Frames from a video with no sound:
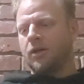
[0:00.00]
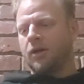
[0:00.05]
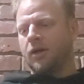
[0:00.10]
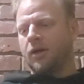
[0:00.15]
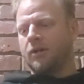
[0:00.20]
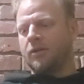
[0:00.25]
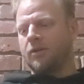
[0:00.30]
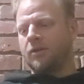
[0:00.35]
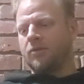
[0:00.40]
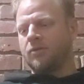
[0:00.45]

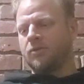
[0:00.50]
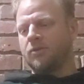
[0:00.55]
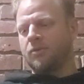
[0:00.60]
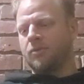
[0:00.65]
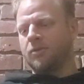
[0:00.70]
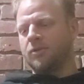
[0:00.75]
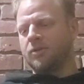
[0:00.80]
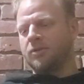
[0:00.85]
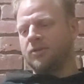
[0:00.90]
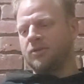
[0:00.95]
And, and so I'm
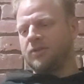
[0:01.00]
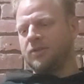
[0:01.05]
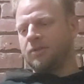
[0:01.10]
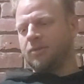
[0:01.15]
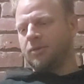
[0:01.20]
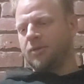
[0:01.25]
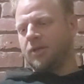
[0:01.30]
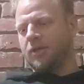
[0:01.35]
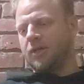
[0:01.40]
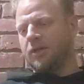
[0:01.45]
going to
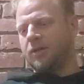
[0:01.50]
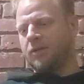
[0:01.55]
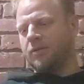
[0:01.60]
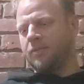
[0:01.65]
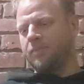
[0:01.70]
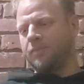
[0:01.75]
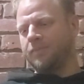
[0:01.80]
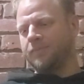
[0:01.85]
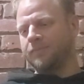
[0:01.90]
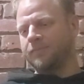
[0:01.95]
skip
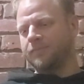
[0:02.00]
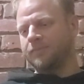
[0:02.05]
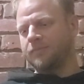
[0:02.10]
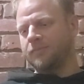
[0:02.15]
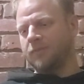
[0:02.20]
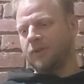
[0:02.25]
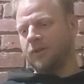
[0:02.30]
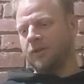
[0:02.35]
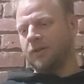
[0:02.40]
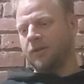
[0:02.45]
ahead
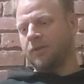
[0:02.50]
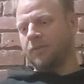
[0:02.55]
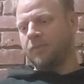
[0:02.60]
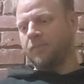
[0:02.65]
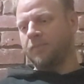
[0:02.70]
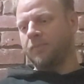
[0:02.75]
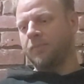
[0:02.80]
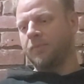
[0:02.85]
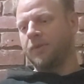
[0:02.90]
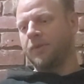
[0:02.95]

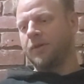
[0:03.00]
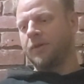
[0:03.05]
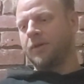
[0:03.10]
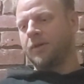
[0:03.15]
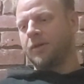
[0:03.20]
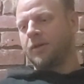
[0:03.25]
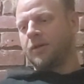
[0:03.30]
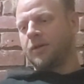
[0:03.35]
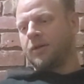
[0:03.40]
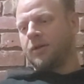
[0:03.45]
um,
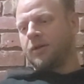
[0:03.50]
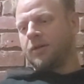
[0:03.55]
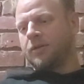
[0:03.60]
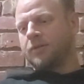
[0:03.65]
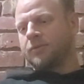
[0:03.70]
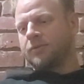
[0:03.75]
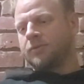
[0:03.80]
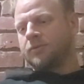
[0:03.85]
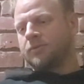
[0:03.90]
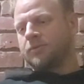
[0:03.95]

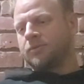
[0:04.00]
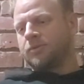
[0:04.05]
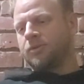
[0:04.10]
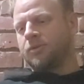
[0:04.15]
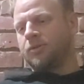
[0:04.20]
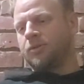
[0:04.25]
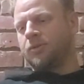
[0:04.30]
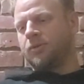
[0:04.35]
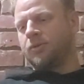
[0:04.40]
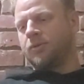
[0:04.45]

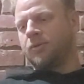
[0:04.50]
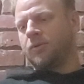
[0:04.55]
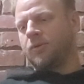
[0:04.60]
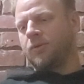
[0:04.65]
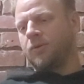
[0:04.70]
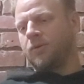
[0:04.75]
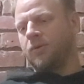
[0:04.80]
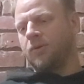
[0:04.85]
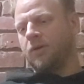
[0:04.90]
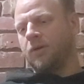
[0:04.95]
to
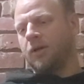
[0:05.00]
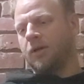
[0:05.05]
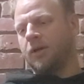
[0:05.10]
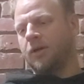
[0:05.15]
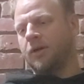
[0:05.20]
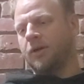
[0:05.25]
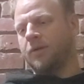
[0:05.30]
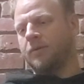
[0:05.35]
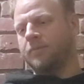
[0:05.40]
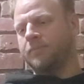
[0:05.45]

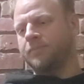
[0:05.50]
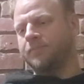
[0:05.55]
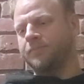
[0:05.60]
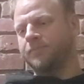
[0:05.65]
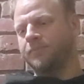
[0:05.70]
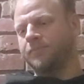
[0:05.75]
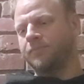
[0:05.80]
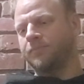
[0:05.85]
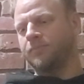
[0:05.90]
um,